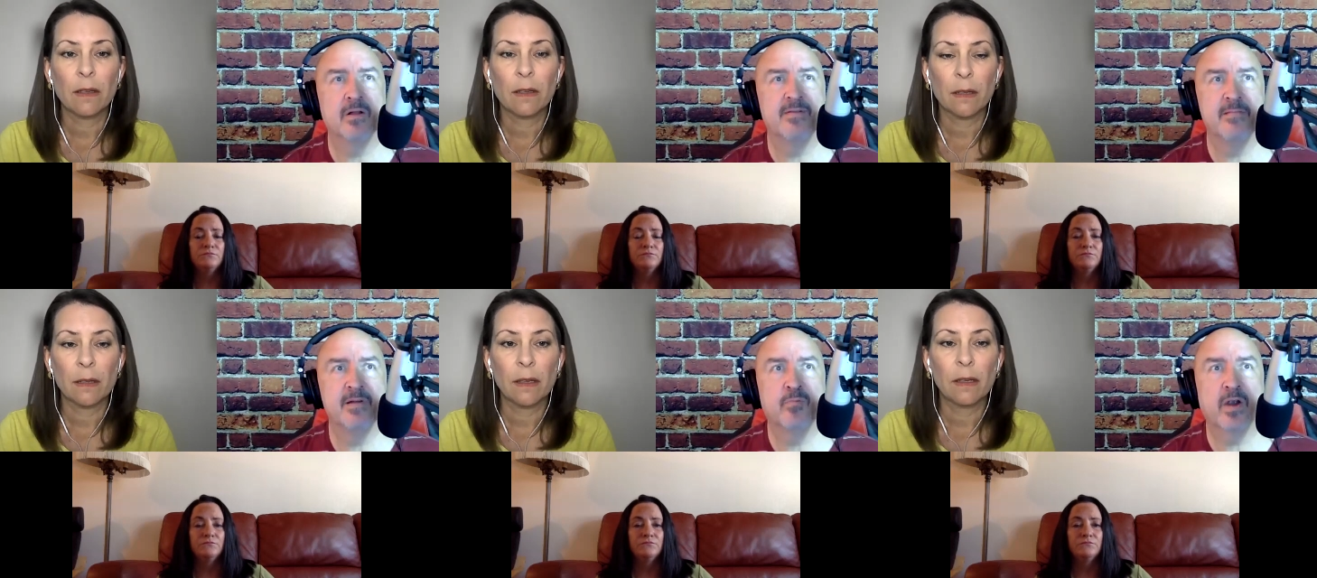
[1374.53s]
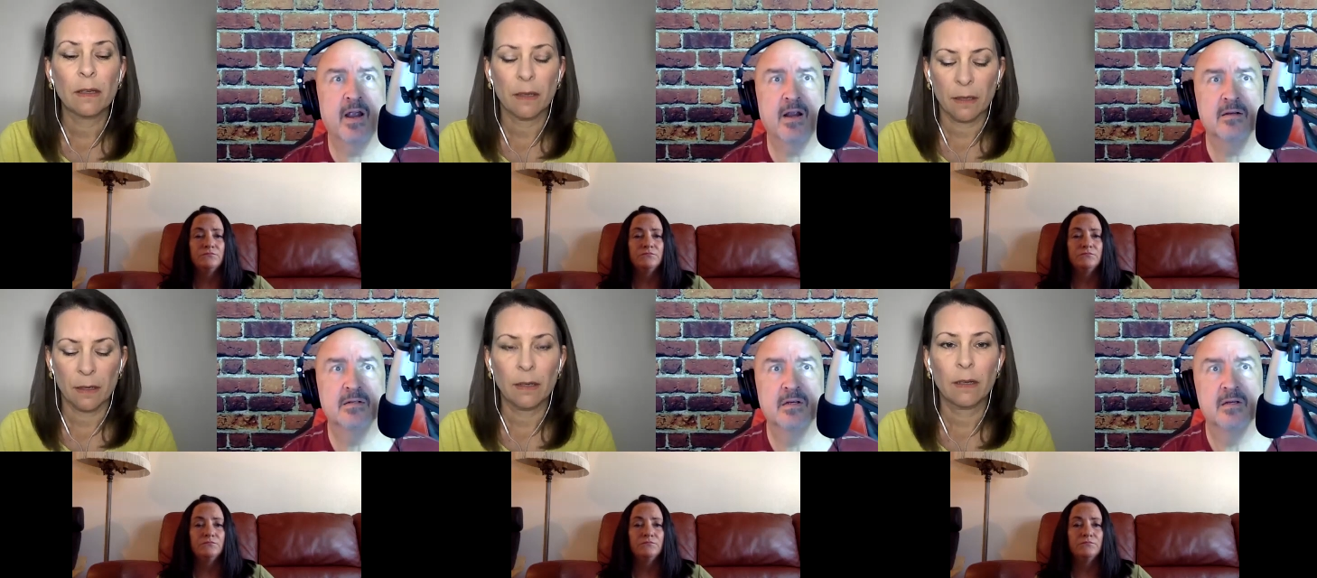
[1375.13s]
Speaker 1: of them in prayer.
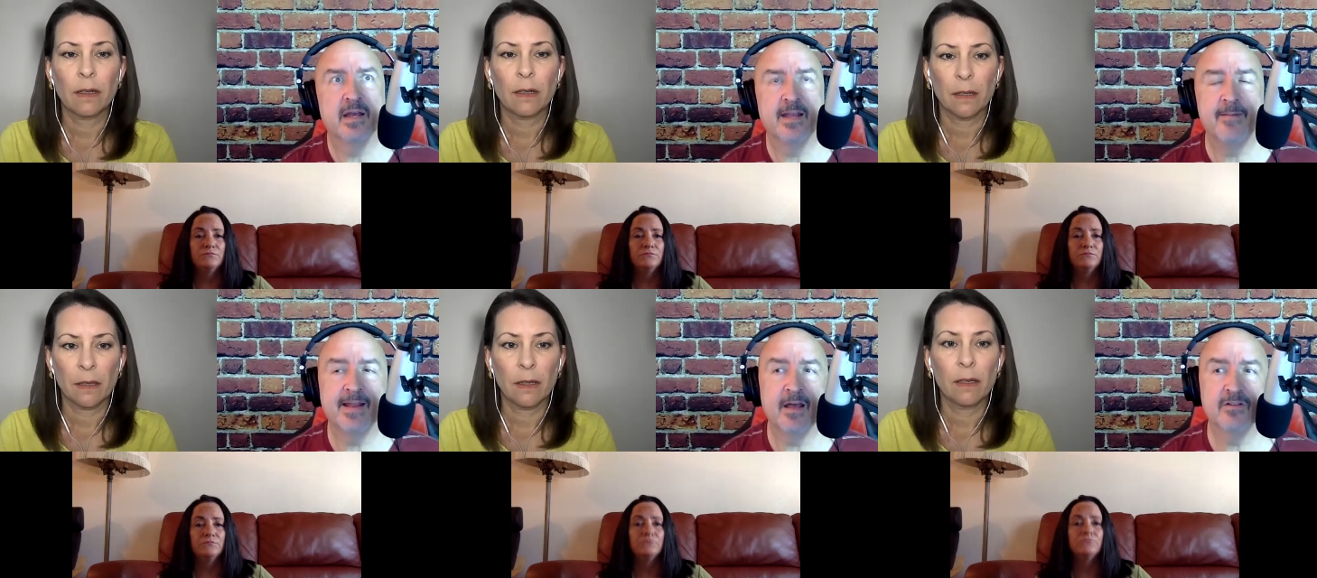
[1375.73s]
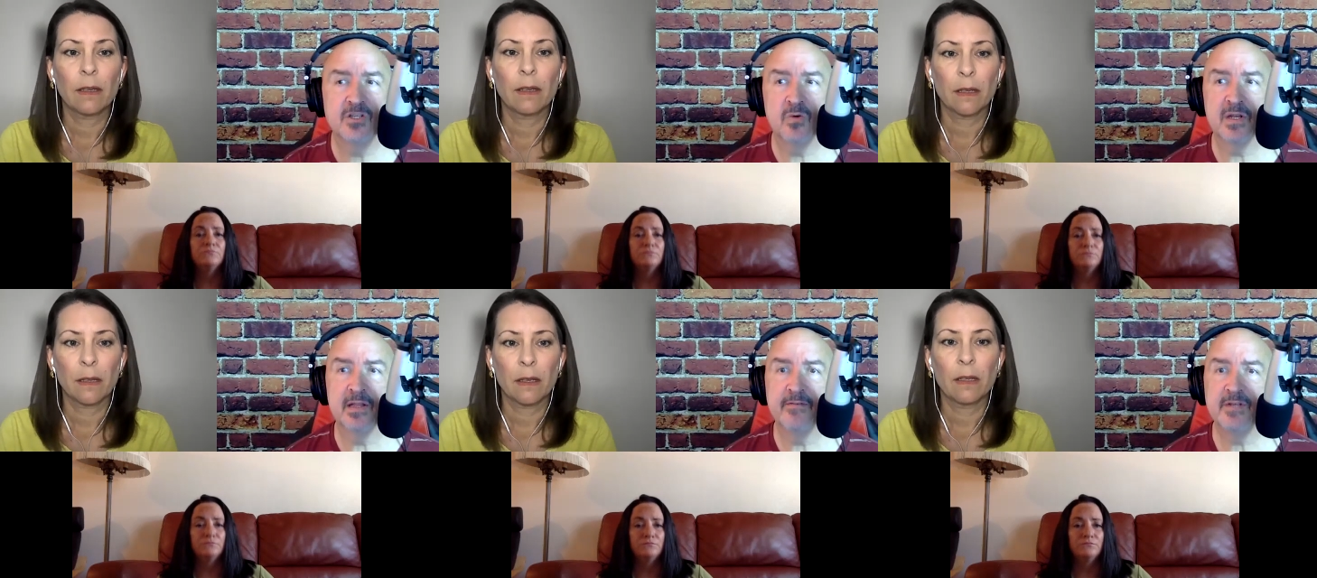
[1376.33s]
Anybody else you want
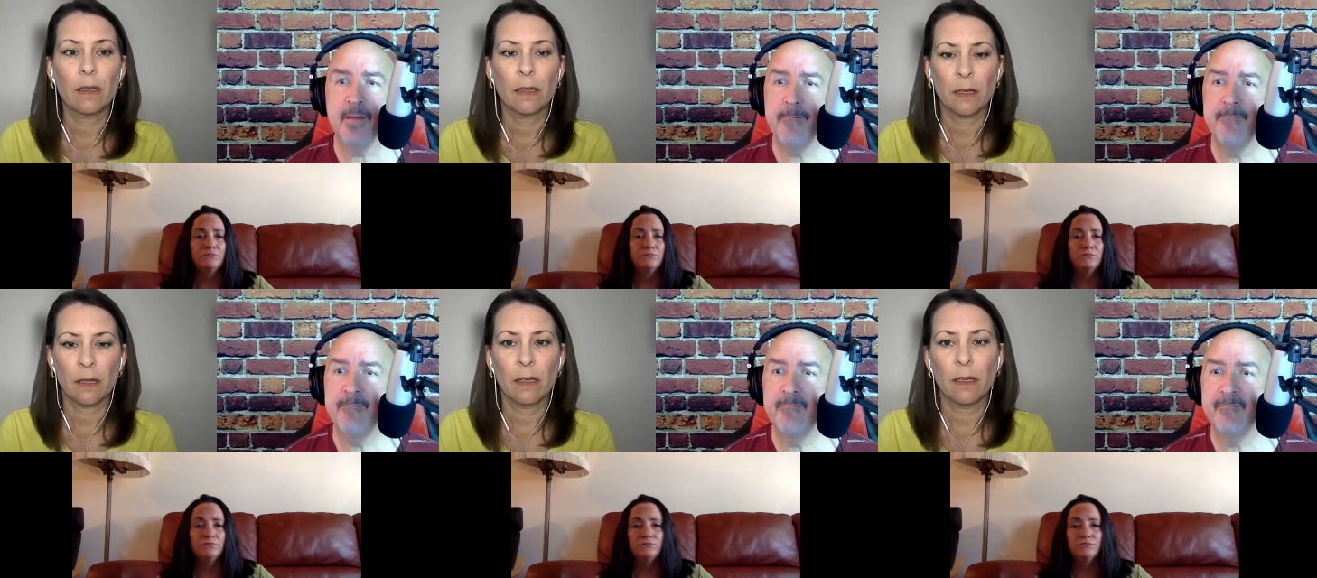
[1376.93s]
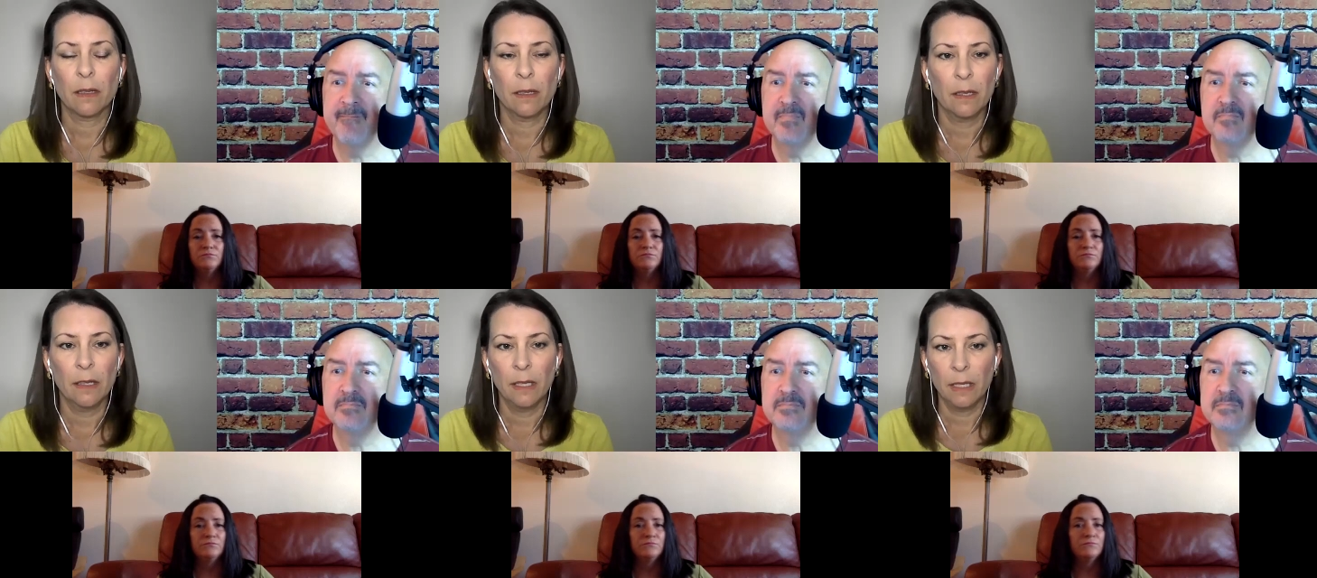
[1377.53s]
to lift up?
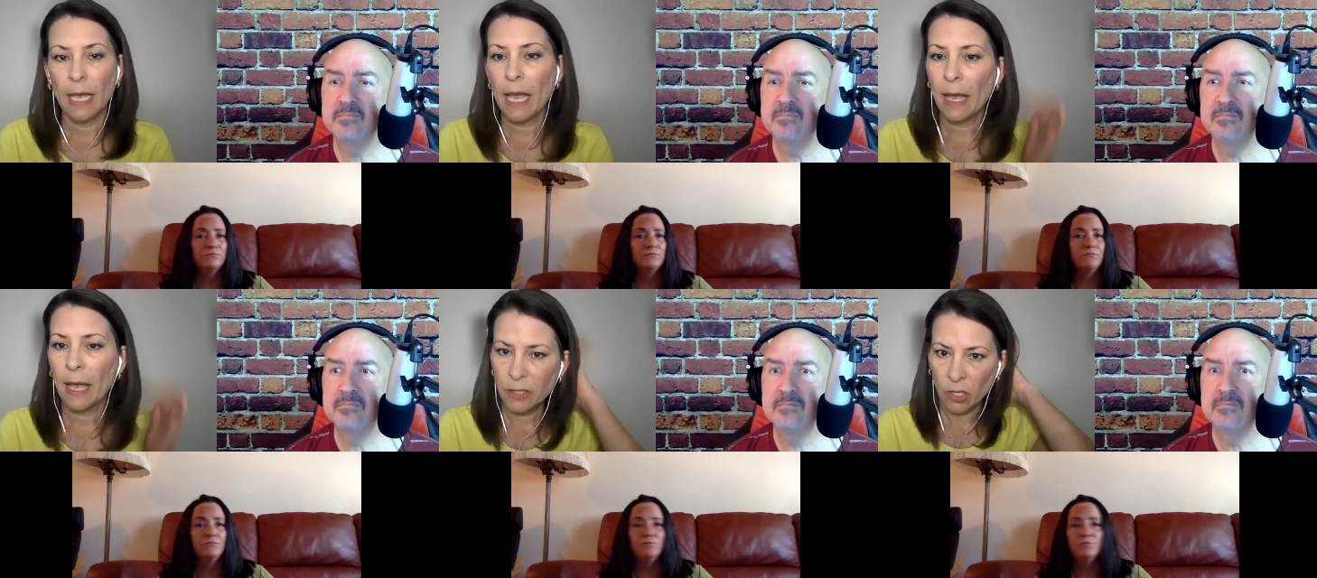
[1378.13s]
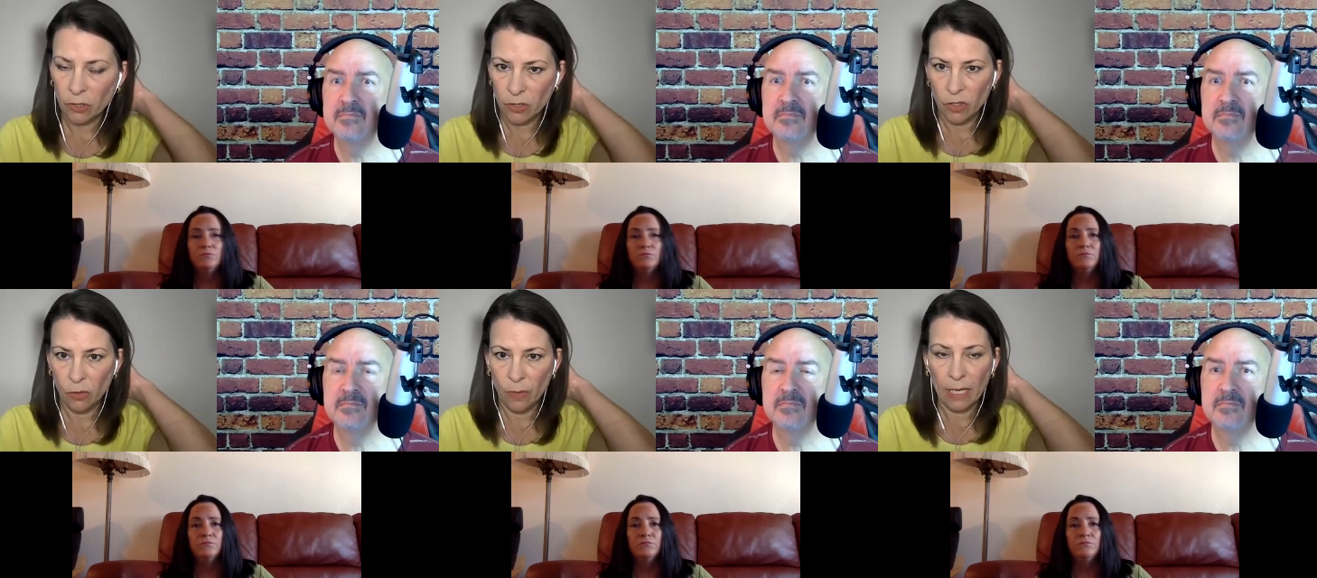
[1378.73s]
Speaker 2: Yeah, I talked to
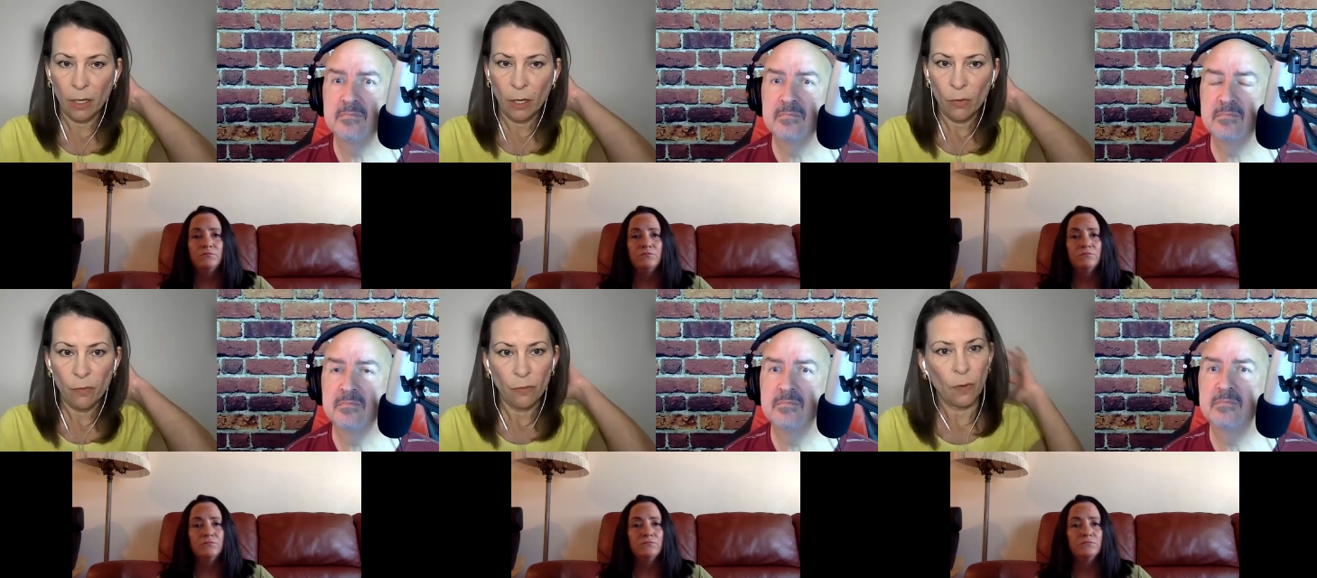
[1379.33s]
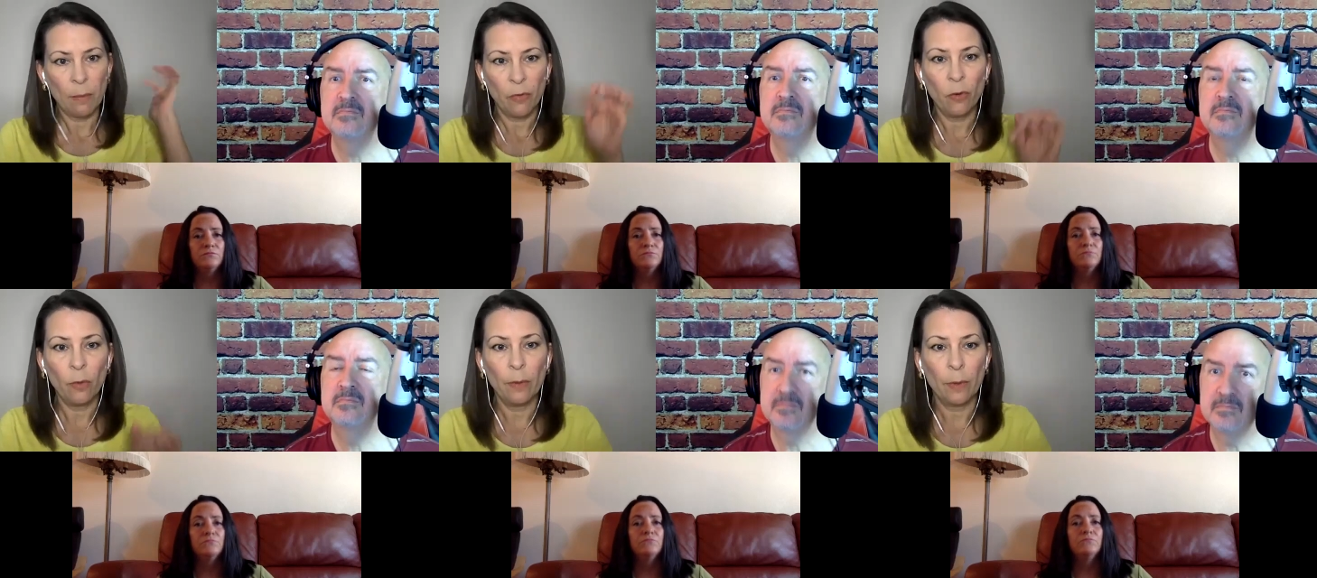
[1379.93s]
Sue Ango right
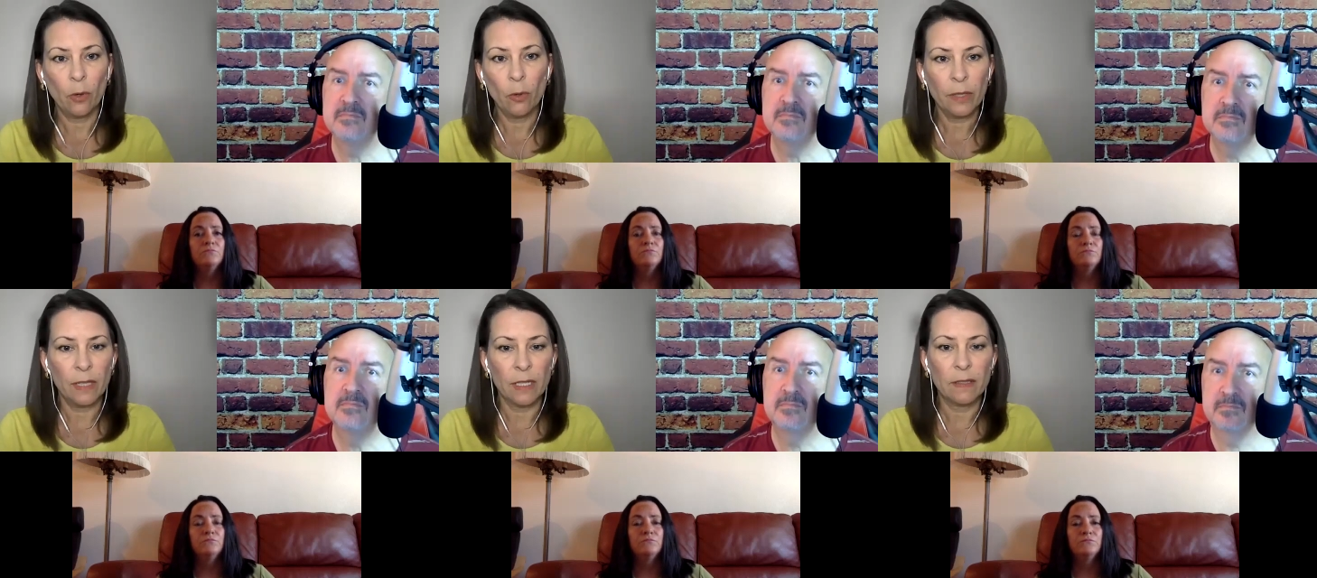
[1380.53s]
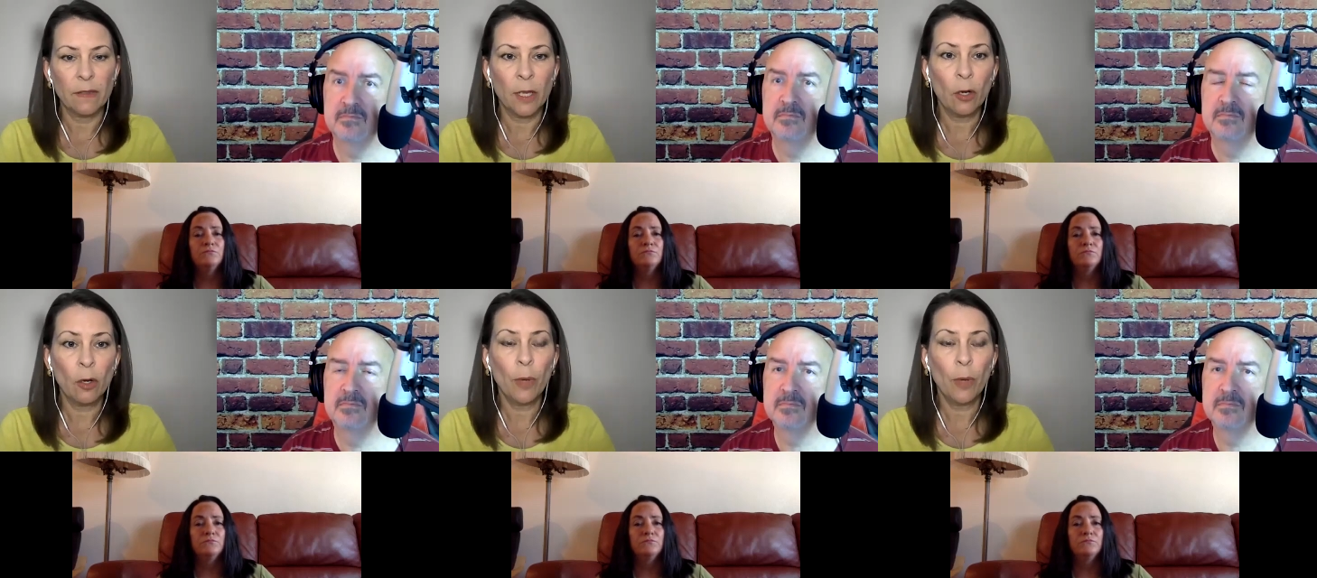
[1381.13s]
before we recorded this. They're